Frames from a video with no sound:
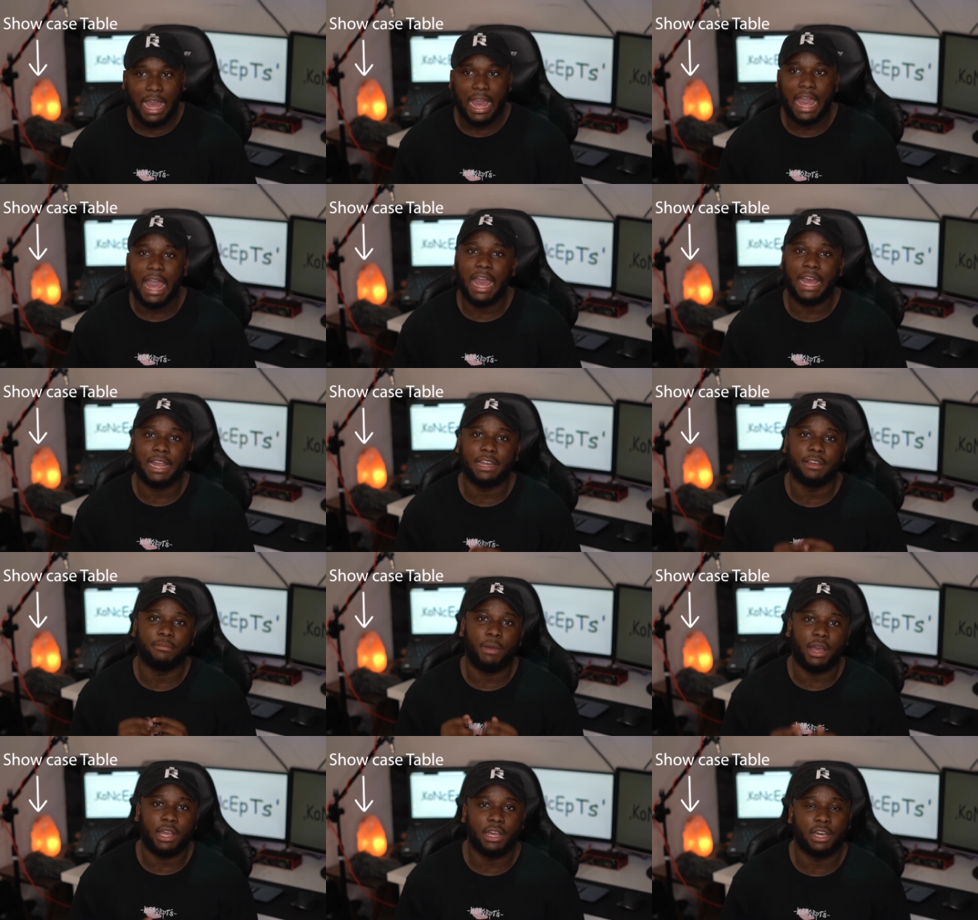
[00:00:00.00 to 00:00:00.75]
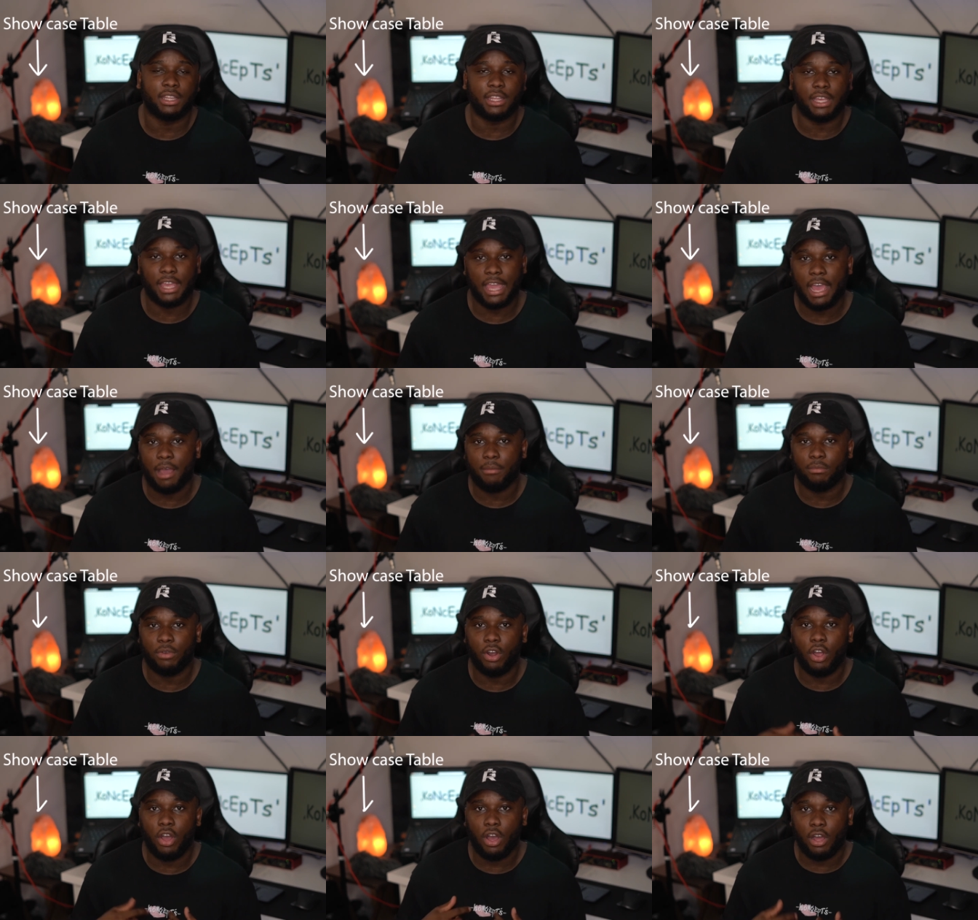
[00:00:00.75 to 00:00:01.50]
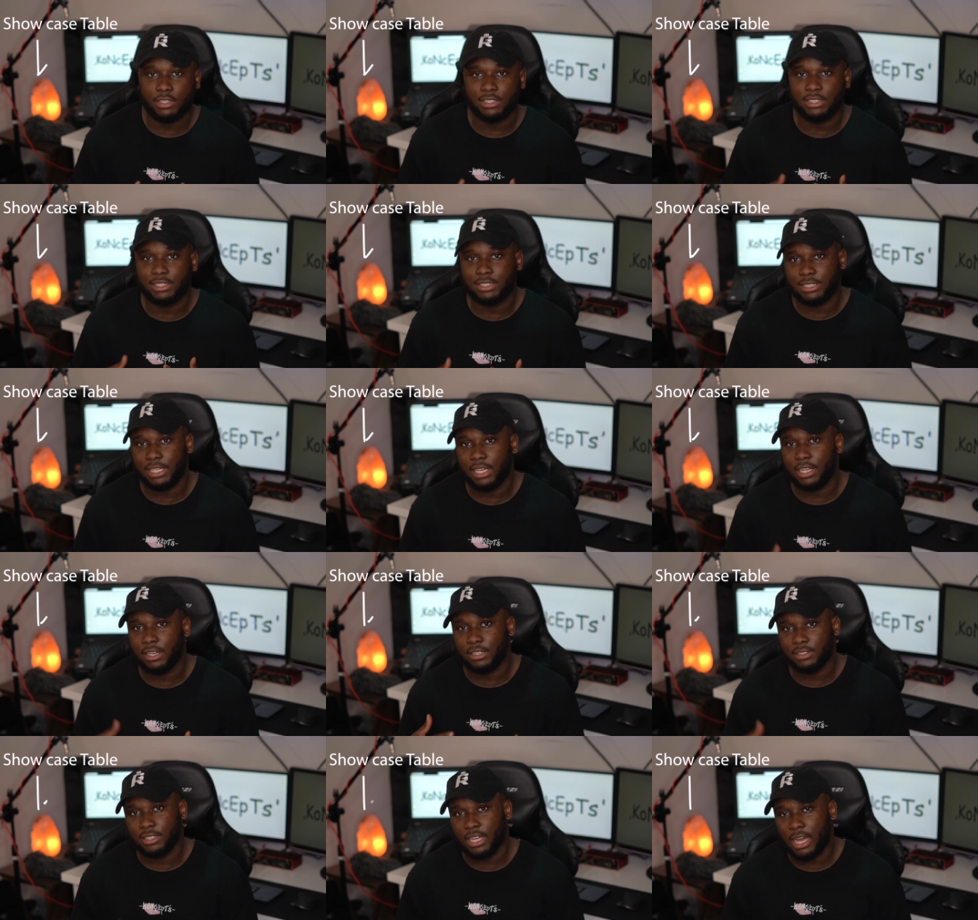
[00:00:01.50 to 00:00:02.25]
and my other camera
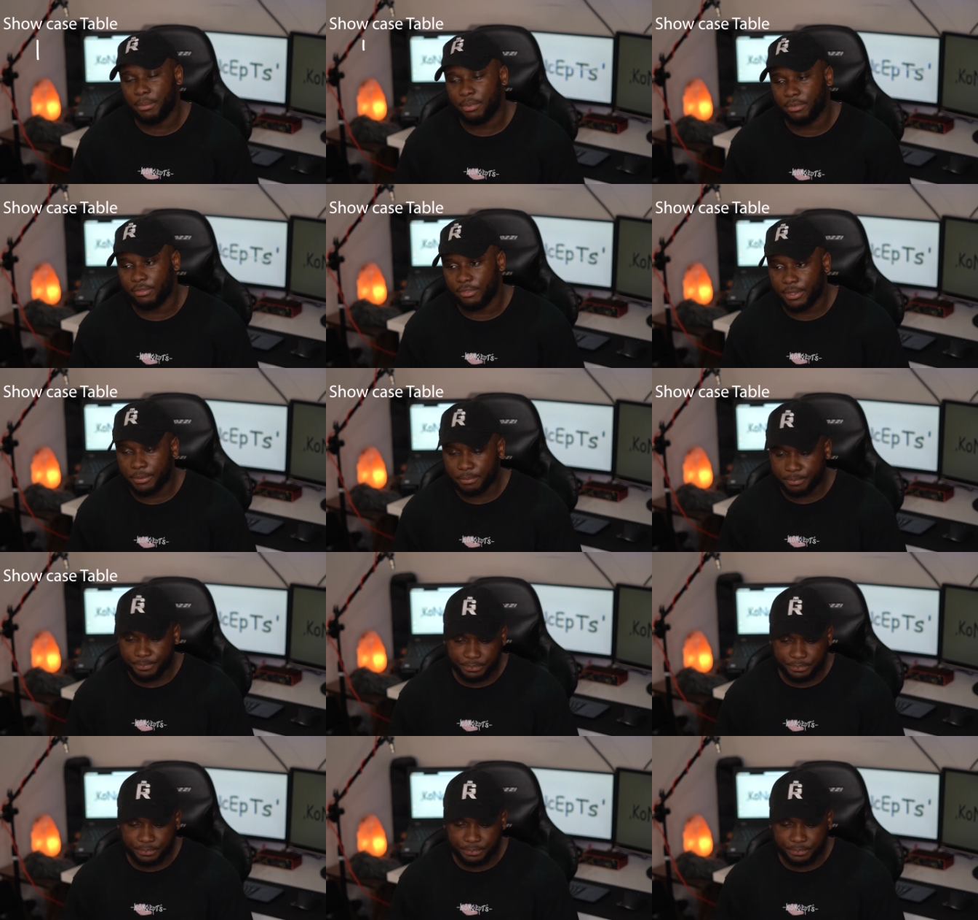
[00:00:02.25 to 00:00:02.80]
sitting on top of it.